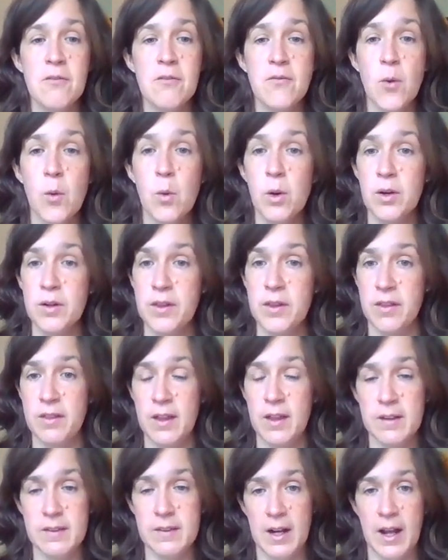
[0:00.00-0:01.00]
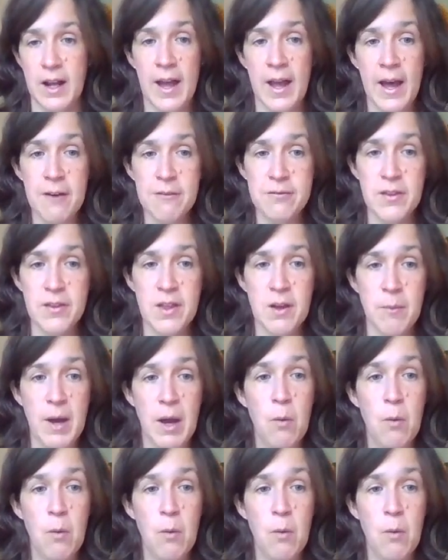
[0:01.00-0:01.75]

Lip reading: for the thing that I have for them.